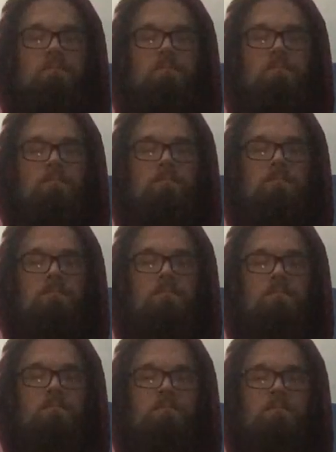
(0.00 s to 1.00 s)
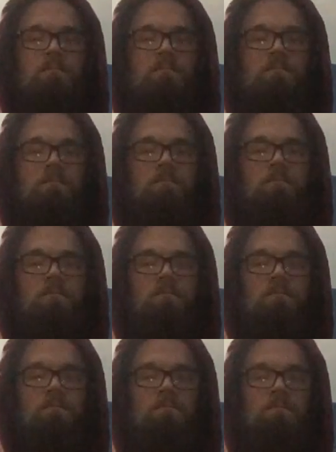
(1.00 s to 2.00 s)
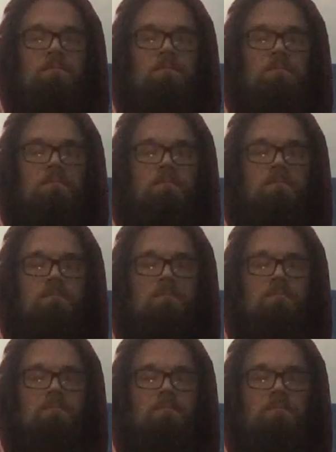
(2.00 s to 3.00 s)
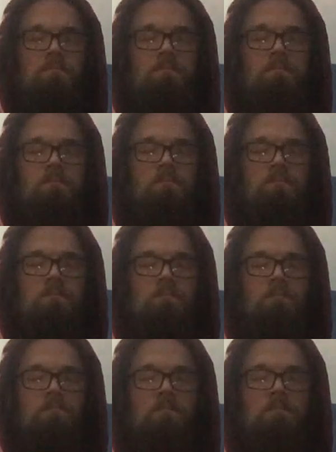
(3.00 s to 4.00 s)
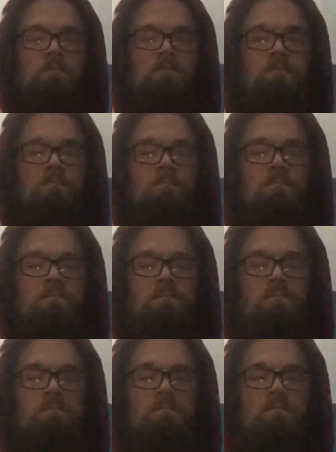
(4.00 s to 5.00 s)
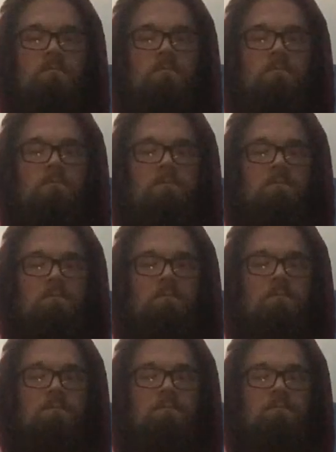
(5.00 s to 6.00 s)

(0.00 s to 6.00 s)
Can you feel the air out the tip of your nose? or the air open half your stomach,